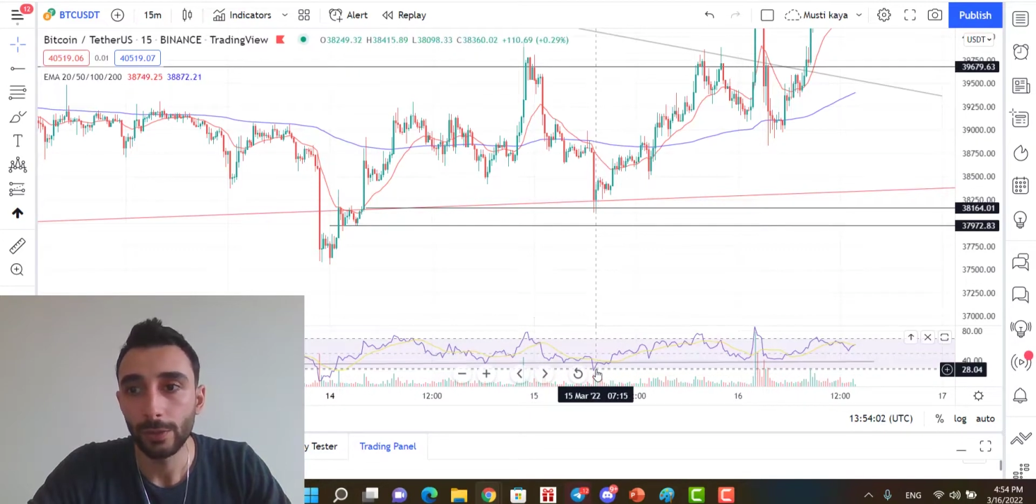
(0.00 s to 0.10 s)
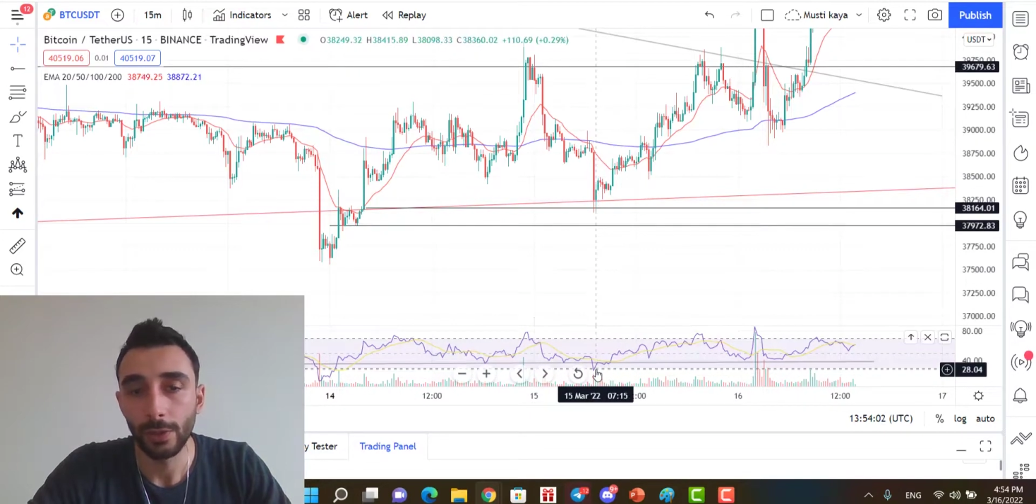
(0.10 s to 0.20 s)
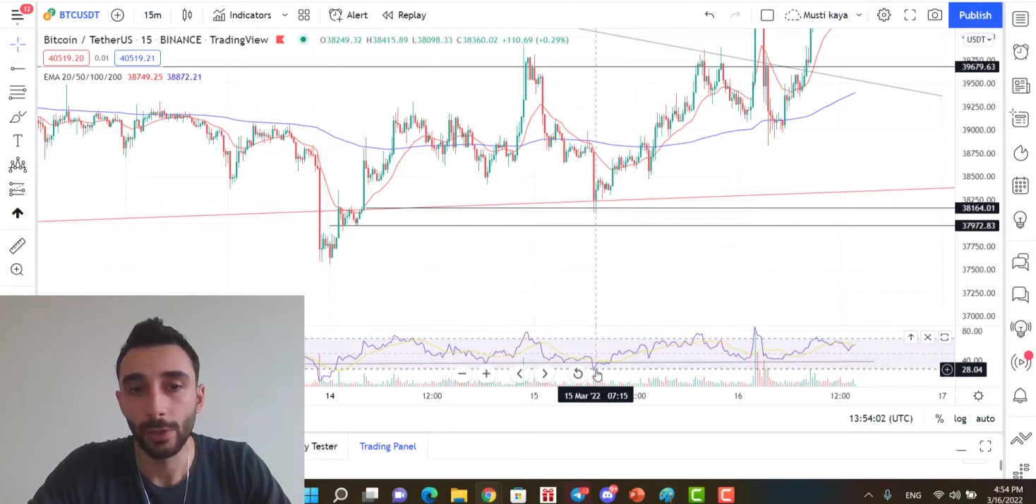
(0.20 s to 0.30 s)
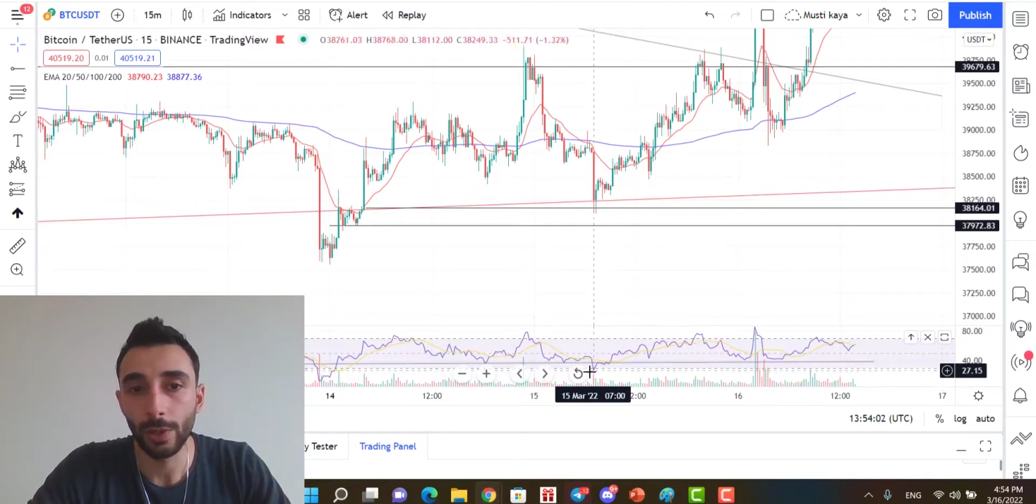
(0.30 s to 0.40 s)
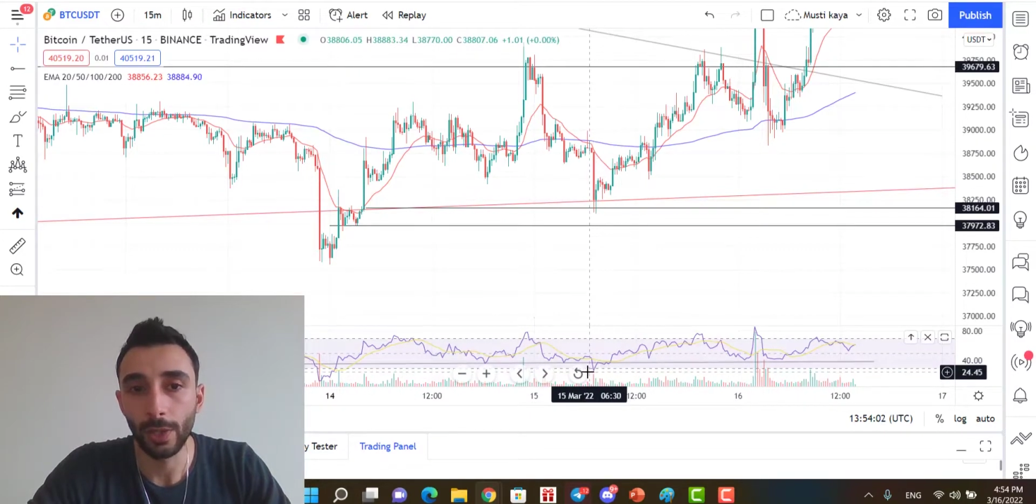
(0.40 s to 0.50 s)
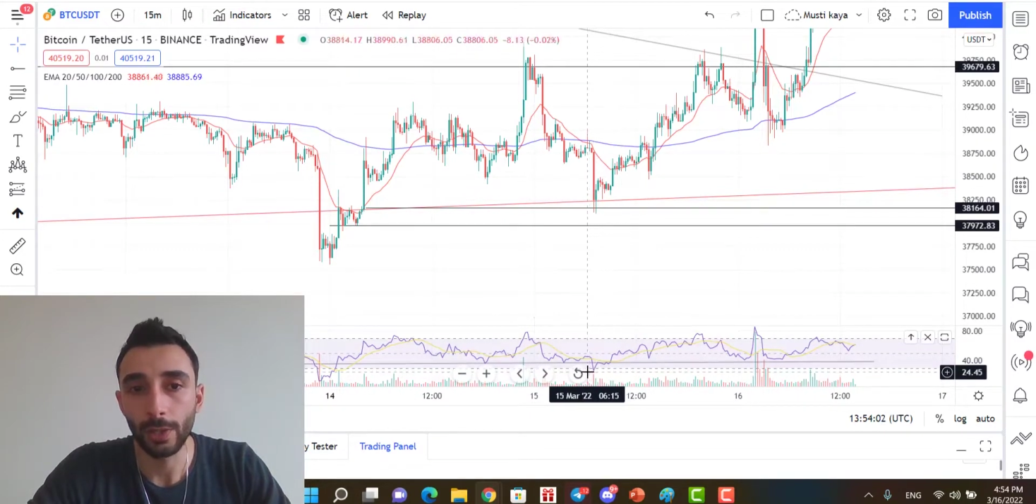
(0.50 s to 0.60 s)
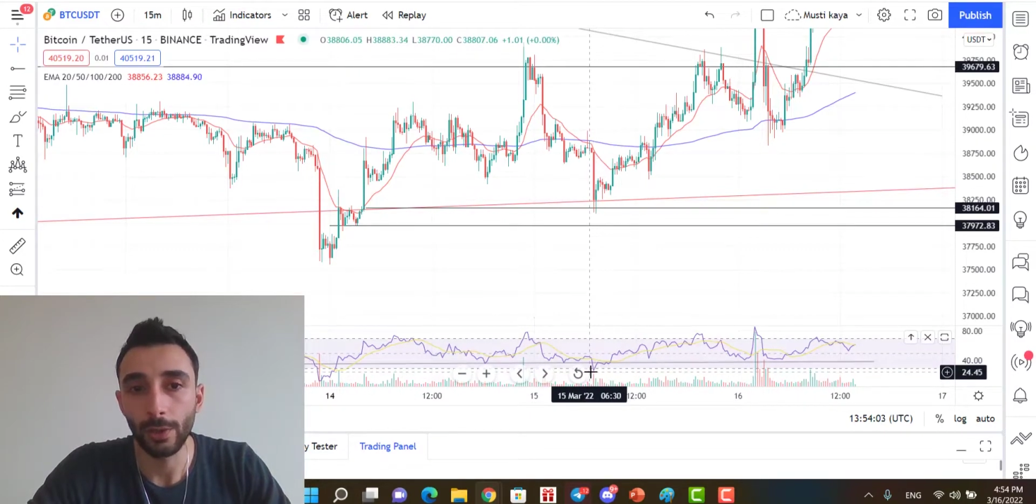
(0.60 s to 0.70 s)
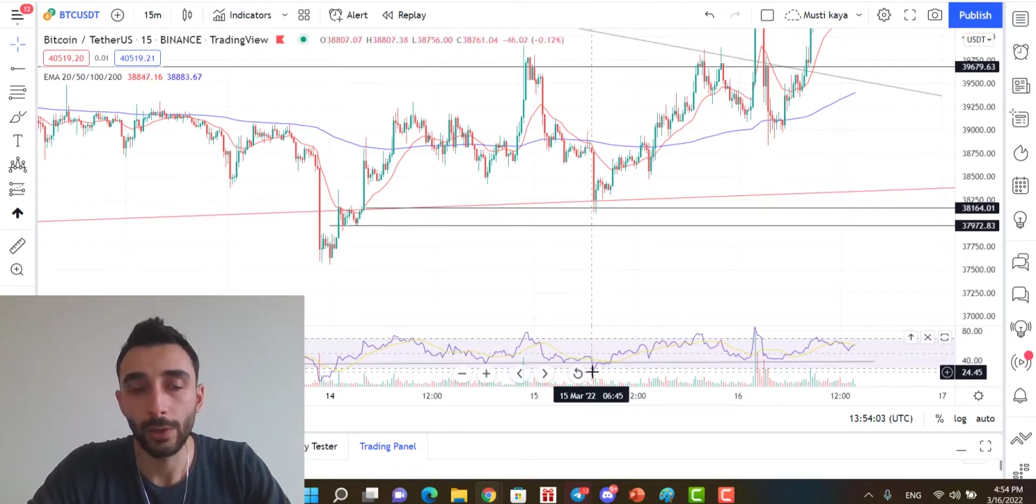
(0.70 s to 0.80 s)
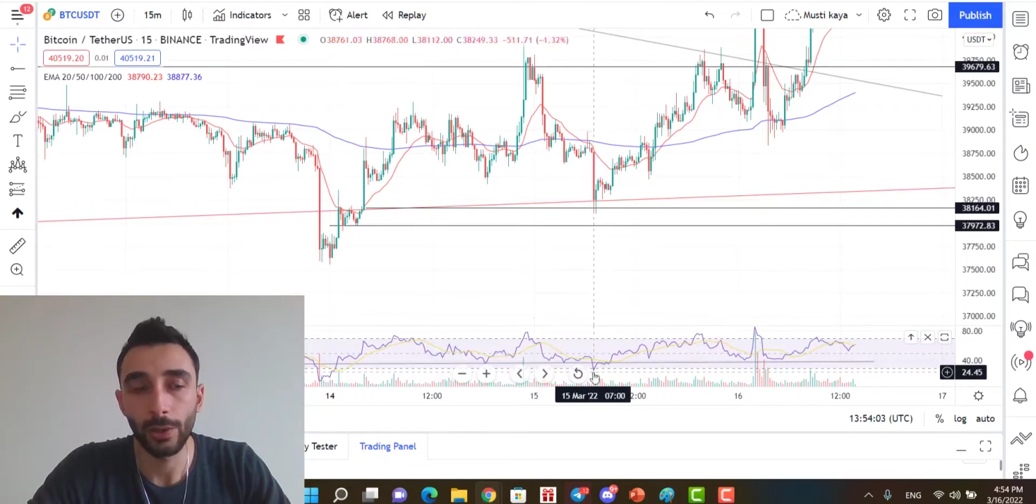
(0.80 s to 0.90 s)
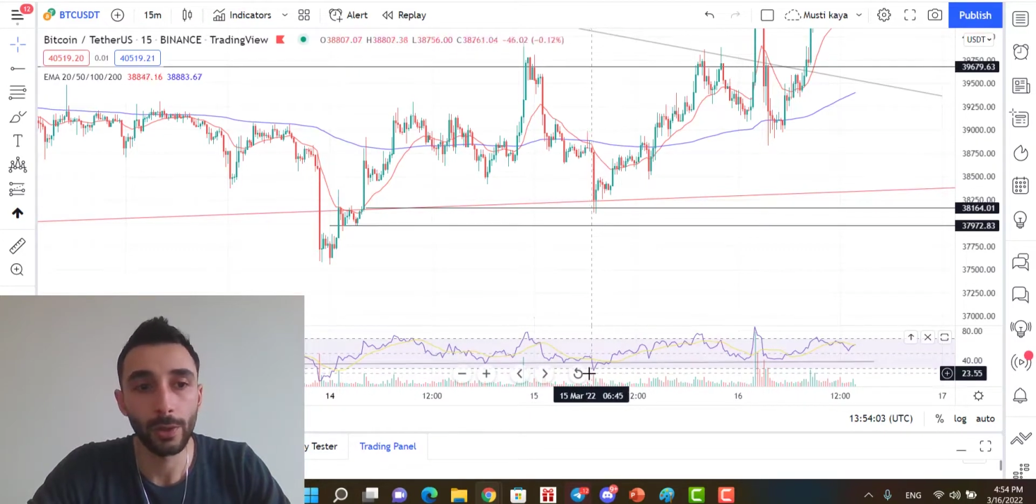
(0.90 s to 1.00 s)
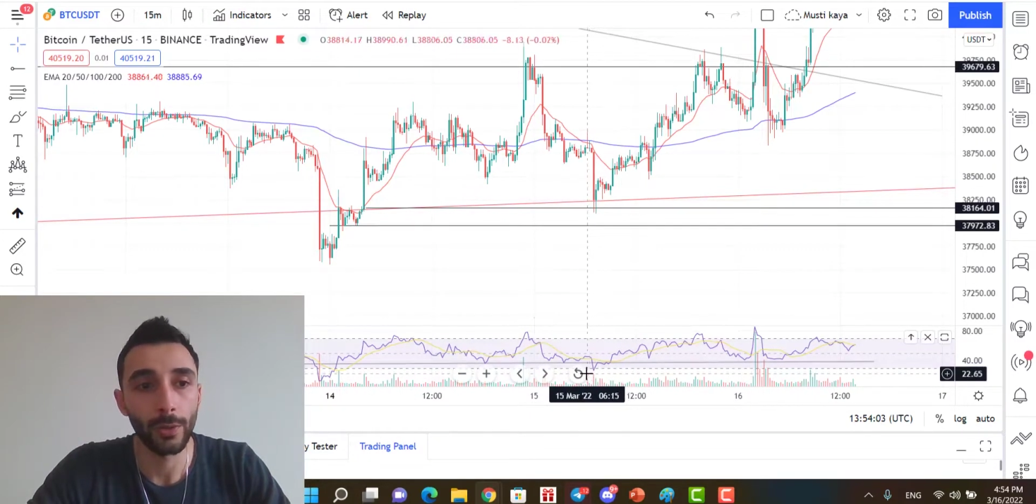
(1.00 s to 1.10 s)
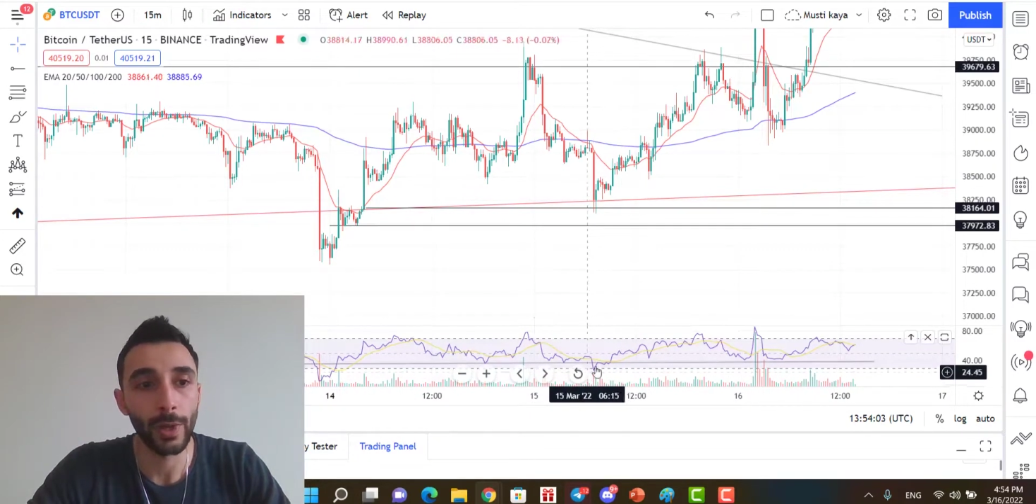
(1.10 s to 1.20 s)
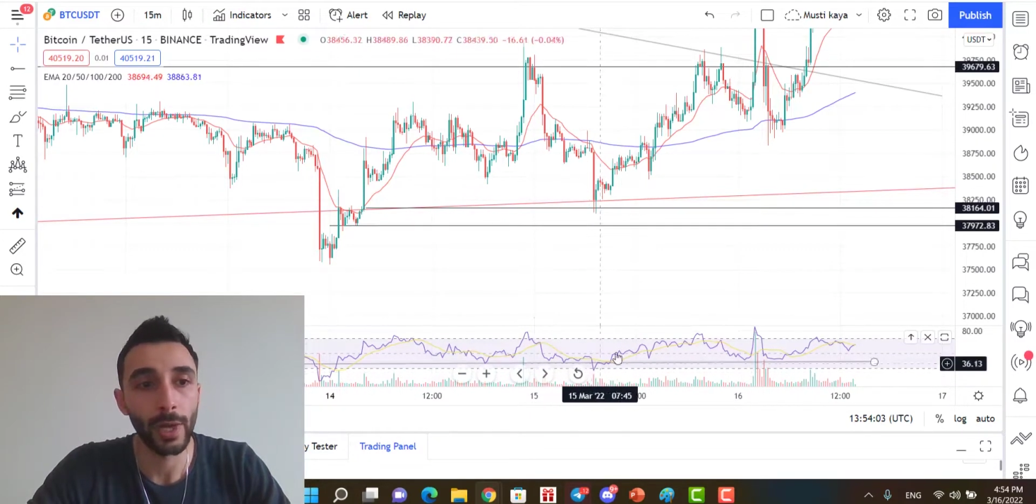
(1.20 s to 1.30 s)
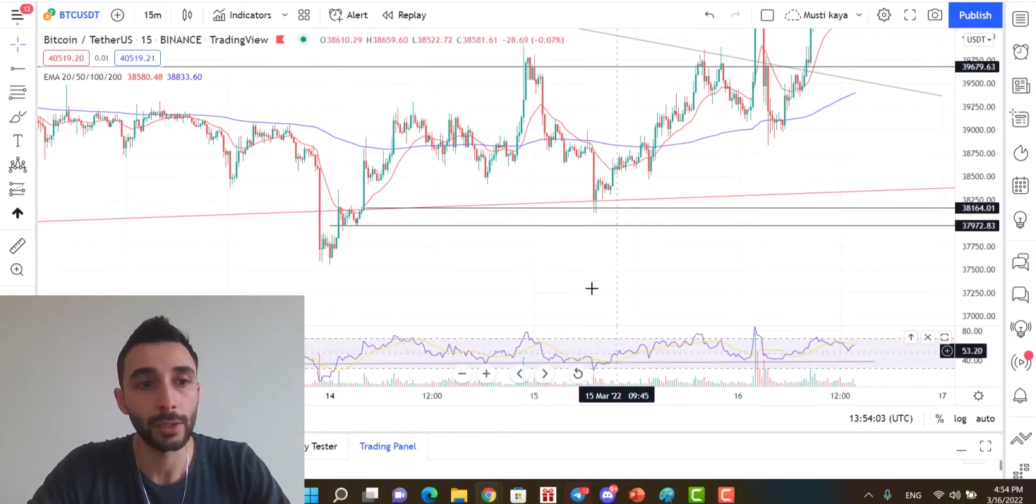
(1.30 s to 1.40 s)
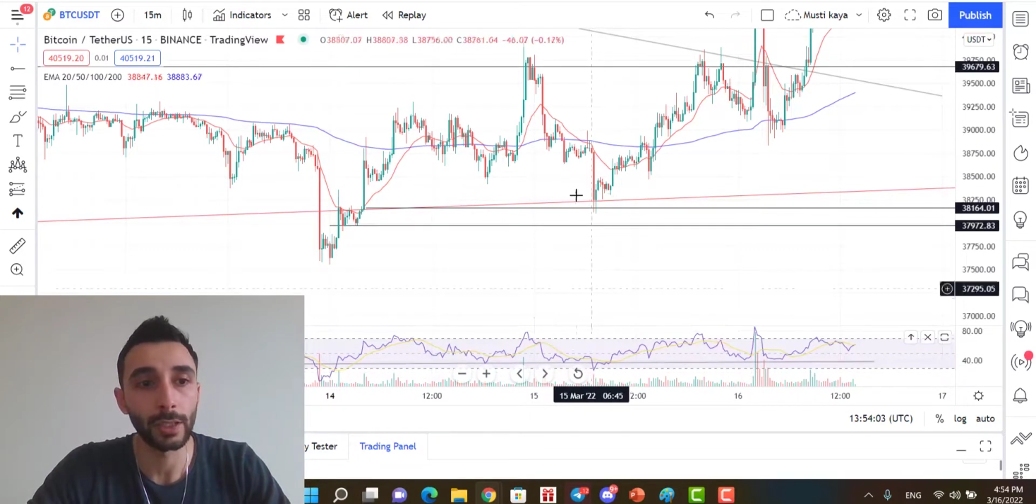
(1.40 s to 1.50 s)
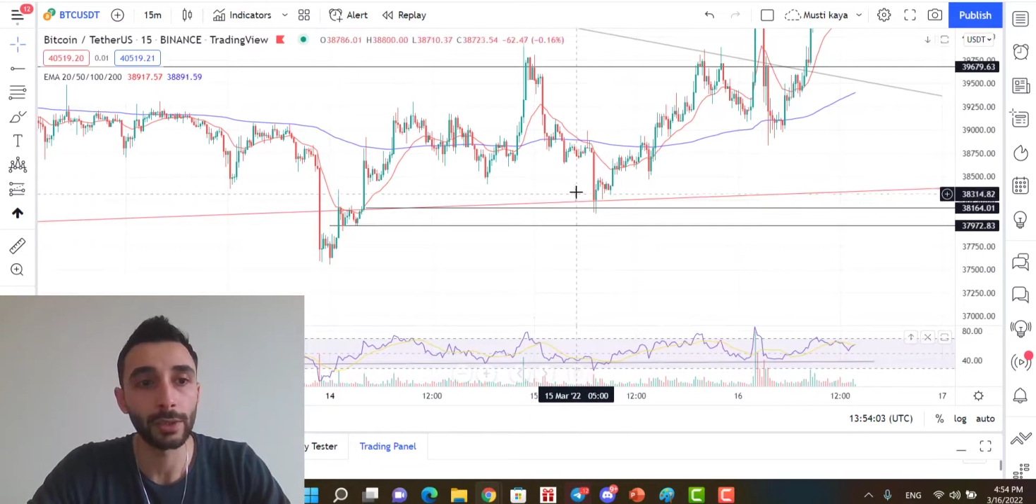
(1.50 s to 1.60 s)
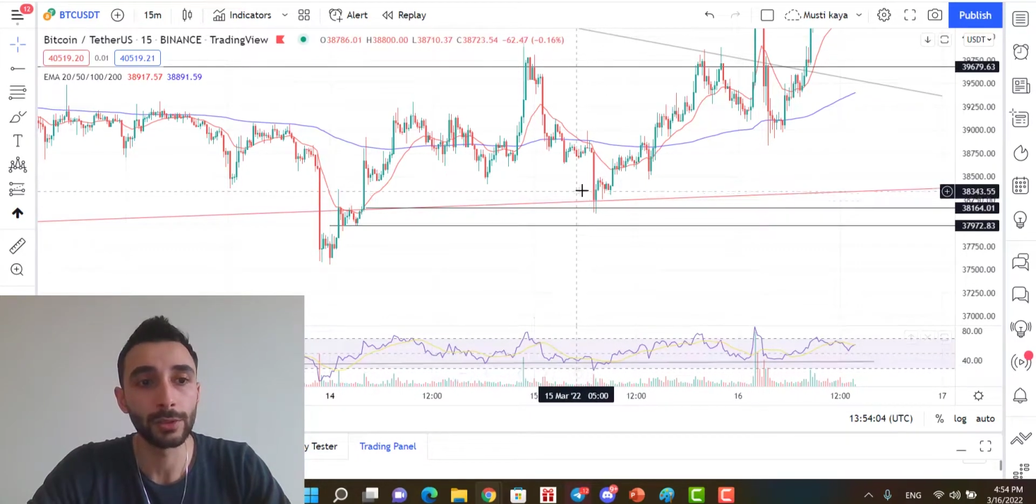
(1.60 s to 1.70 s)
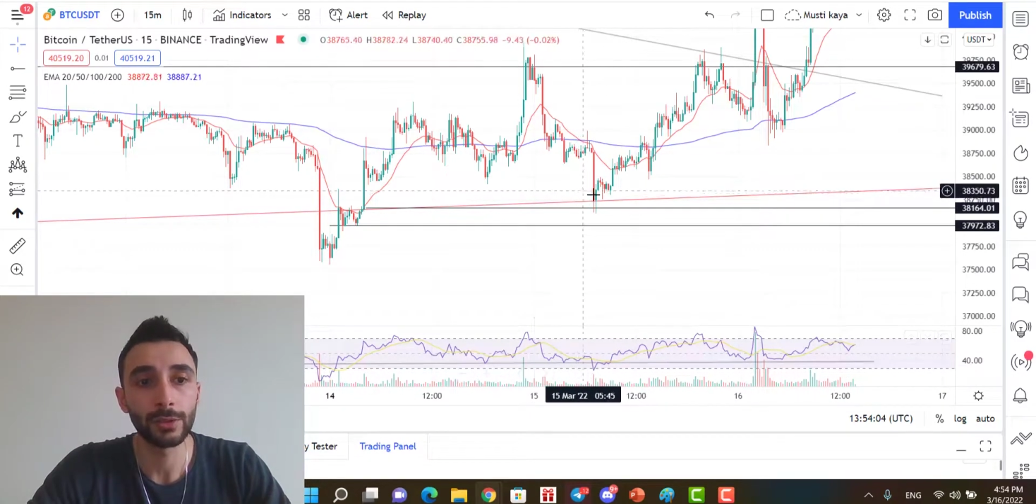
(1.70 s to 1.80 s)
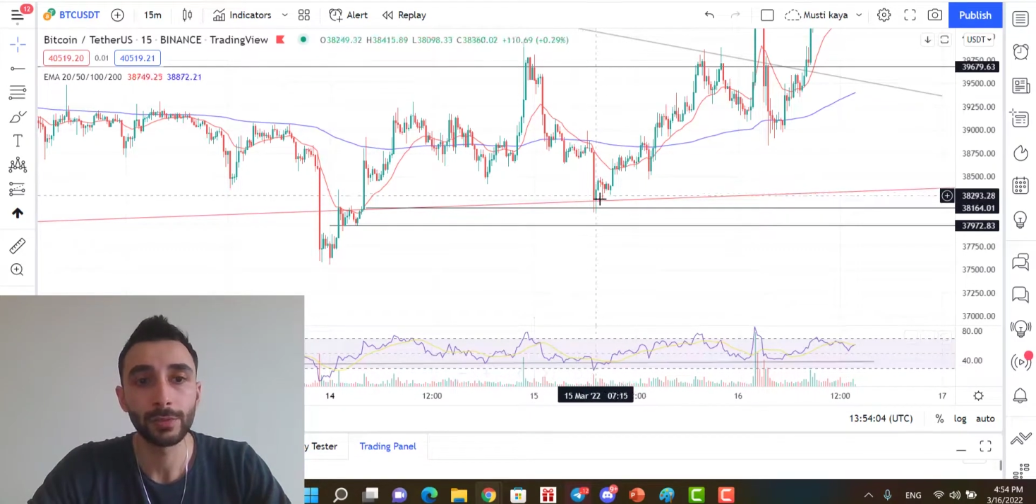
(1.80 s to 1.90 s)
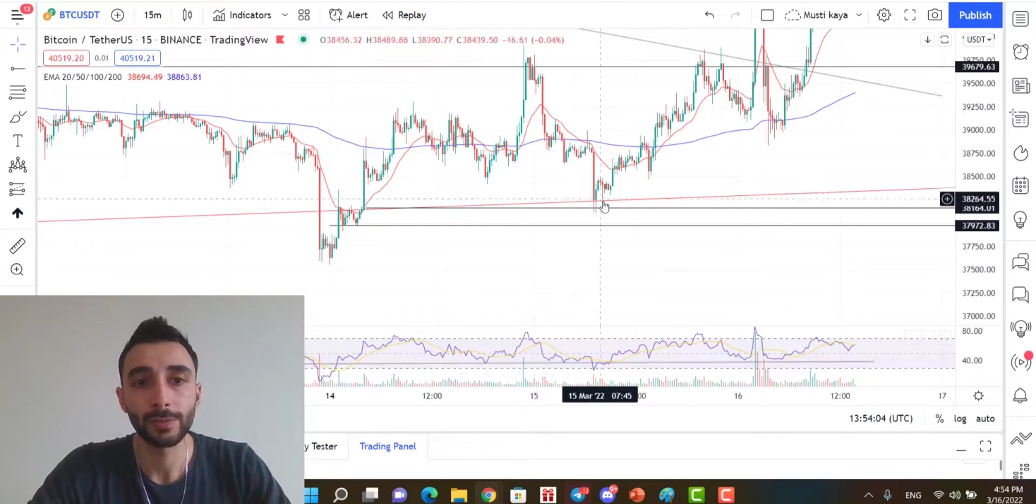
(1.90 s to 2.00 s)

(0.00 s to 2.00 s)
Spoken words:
look, all the way around